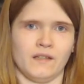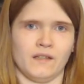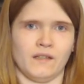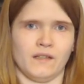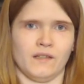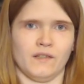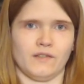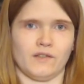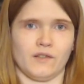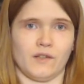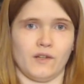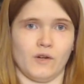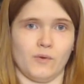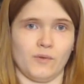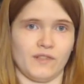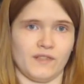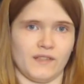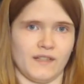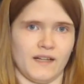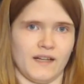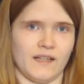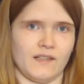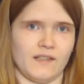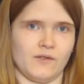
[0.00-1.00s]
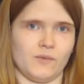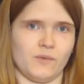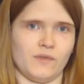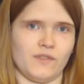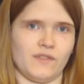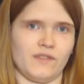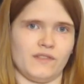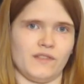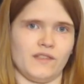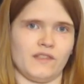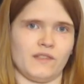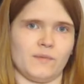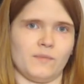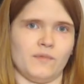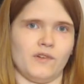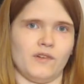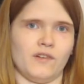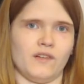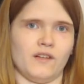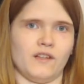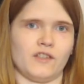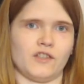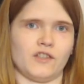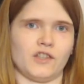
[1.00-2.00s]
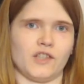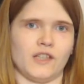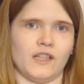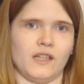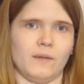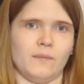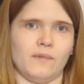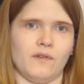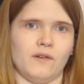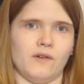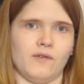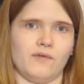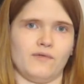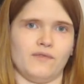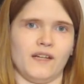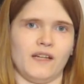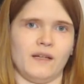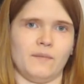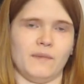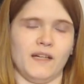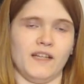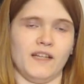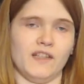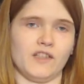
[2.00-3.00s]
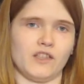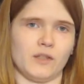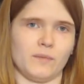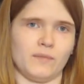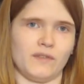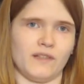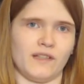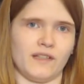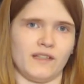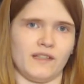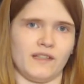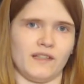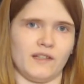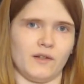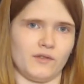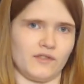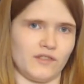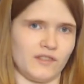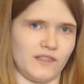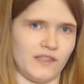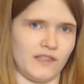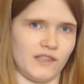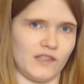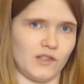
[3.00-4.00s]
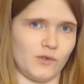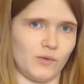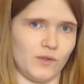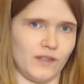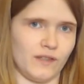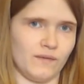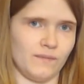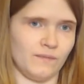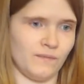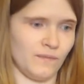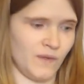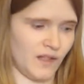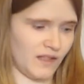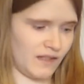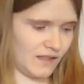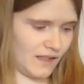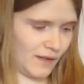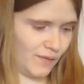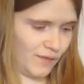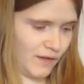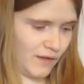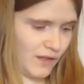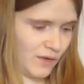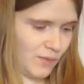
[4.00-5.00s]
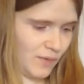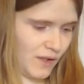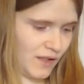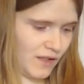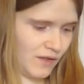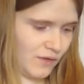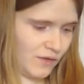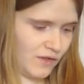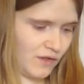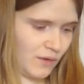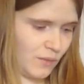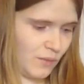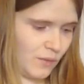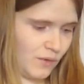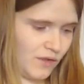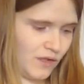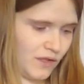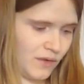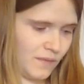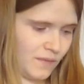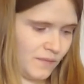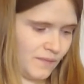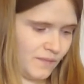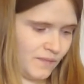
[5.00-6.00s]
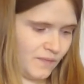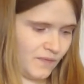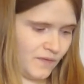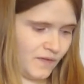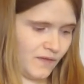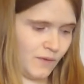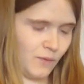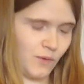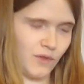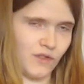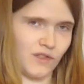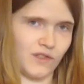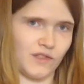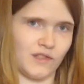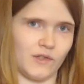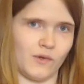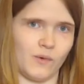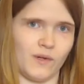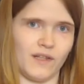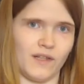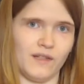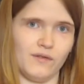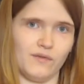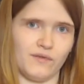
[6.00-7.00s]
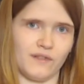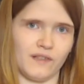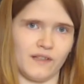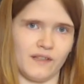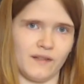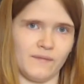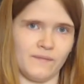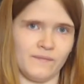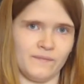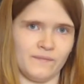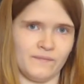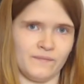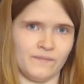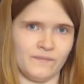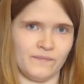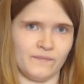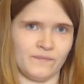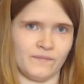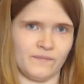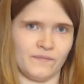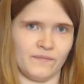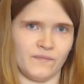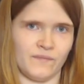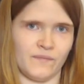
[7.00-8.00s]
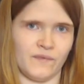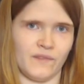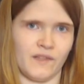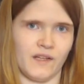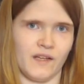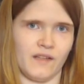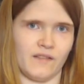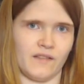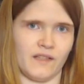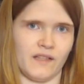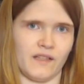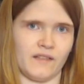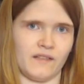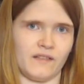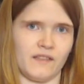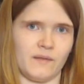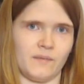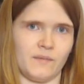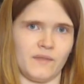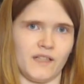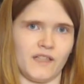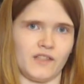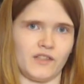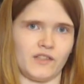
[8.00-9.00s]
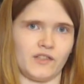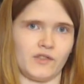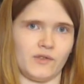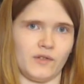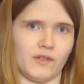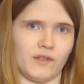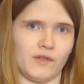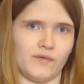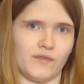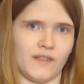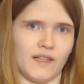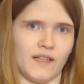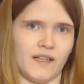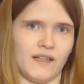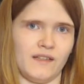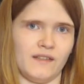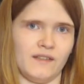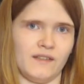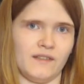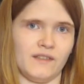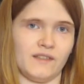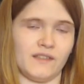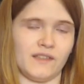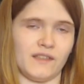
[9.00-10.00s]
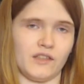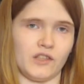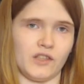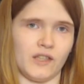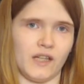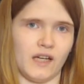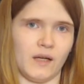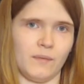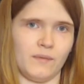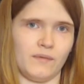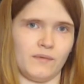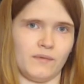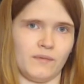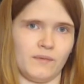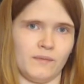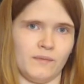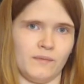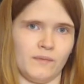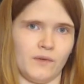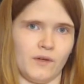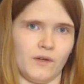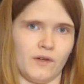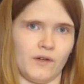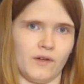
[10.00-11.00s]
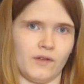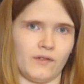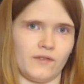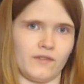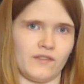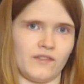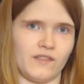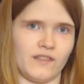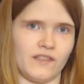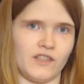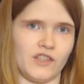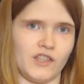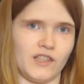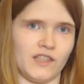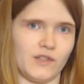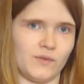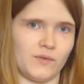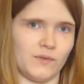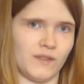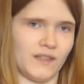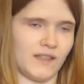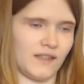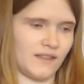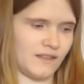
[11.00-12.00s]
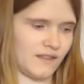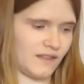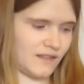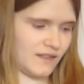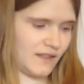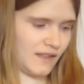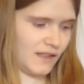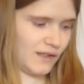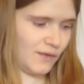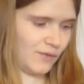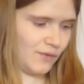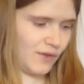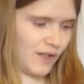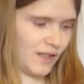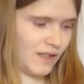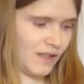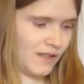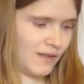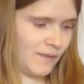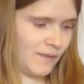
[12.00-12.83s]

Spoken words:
So now we start with the smaller shape of A major beginning on the D string in the 7th fret on the root with your ring finger. Then the major 3rd of A, C sharp, on the G string in the 6th fret.